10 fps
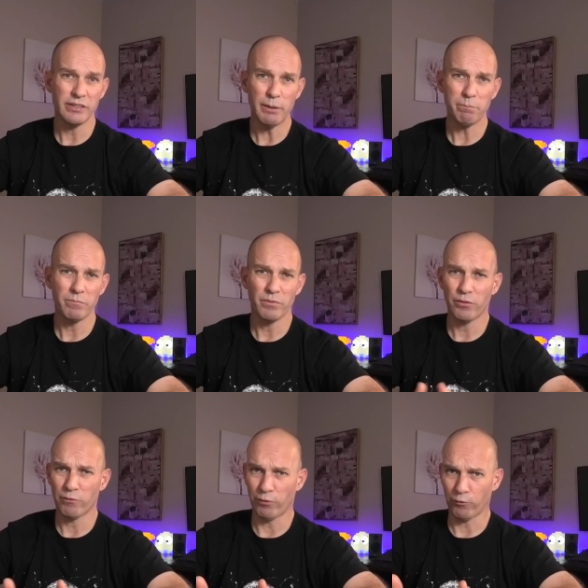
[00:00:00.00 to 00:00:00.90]
Yep,
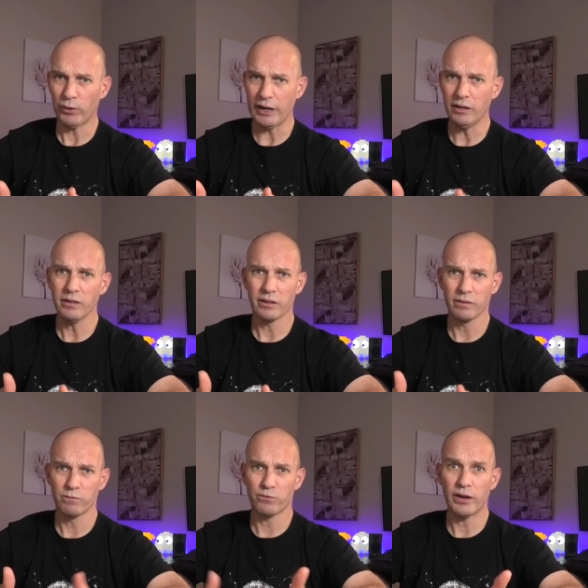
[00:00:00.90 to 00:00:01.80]
three
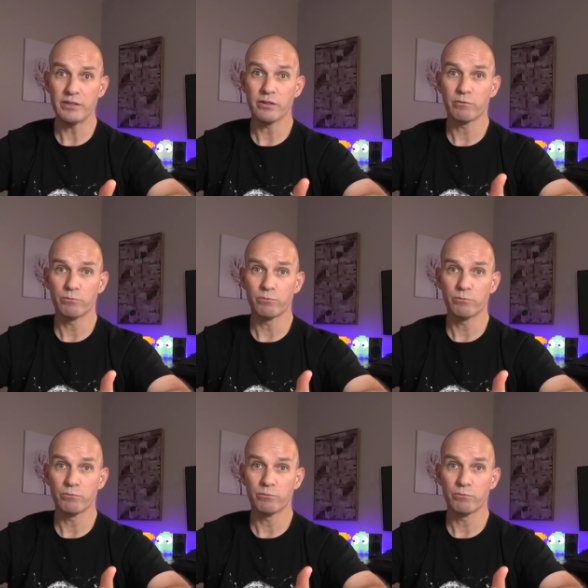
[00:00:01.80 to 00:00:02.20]
front,